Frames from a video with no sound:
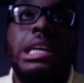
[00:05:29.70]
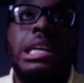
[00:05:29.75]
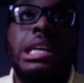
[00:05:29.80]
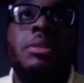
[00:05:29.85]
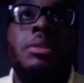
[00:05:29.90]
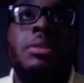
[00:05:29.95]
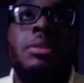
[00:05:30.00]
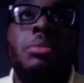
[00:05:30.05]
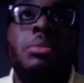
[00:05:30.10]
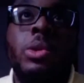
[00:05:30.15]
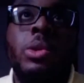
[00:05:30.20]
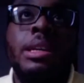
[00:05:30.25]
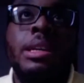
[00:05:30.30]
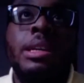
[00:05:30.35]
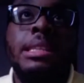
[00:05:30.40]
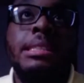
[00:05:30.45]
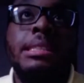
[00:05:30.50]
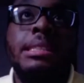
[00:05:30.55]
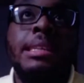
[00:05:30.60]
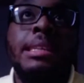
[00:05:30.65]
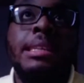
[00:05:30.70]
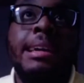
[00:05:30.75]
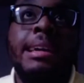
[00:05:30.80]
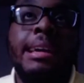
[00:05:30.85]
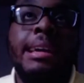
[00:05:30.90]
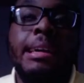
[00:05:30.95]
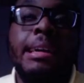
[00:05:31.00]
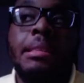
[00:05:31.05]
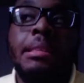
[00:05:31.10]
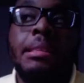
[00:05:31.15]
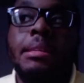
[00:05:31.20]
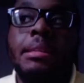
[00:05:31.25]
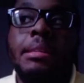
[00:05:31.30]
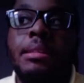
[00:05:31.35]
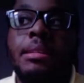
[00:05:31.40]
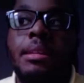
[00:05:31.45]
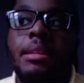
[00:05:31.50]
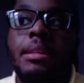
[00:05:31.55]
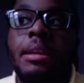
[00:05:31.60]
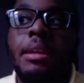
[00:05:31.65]
of important tasks
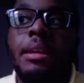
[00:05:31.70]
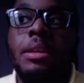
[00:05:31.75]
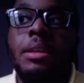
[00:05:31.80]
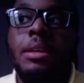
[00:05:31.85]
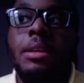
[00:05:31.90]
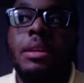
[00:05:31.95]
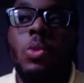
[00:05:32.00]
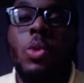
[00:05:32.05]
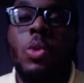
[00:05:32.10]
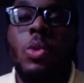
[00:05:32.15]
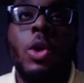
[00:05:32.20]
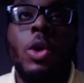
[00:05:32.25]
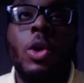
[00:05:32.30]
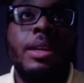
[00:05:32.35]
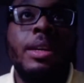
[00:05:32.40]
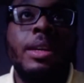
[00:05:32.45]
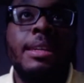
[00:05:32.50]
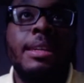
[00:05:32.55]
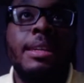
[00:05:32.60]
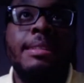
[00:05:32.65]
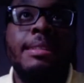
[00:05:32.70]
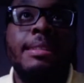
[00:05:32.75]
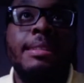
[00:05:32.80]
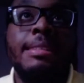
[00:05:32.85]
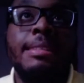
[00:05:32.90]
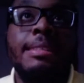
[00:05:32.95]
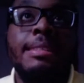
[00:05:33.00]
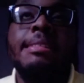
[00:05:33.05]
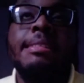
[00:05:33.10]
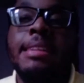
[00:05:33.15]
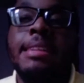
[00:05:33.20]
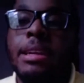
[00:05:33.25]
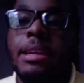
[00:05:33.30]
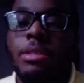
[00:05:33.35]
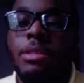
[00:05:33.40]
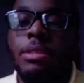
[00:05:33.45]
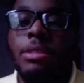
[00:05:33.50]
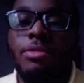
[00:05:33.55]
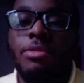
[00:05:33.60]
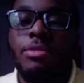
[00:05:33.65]
and work to take
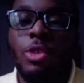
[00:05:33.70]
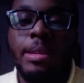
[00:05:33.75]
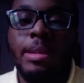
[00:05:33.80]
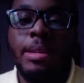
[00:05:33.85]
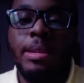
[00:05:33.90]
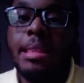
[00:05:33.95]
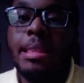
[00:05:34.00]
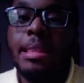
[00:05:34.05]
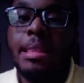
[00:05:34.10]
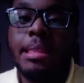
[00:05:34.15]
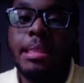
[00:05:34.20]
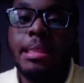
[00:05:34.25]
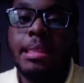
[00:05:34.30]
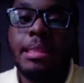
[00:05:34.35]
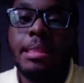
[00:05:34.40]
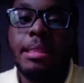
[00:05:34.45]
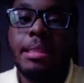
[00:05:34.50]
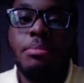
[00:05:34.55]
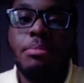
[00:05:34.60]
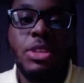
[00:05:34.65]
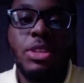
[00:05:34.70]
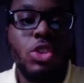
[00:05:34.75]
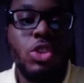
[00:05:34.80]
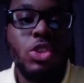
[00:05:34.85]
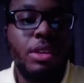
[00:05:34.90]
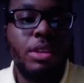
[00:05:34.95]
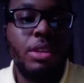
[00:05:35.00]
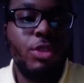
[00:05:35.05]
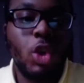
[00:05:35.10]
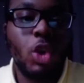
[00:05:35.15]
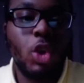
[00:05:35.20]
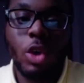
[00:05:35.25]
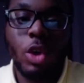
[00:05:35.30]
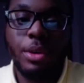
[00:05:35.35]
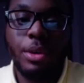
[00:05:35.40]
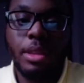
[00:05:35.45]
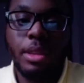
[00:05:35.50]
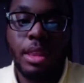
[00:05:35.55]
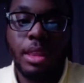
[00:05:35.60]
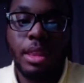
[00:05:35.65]
care of for this mission of
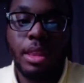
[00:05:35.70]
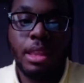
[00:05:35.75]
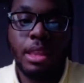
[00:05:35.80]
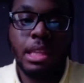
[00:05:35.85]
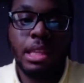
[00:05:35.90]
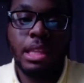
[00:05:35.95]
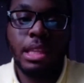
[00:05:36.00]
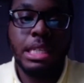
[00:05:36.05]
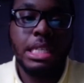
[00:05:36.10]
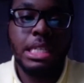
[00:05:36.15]
yours.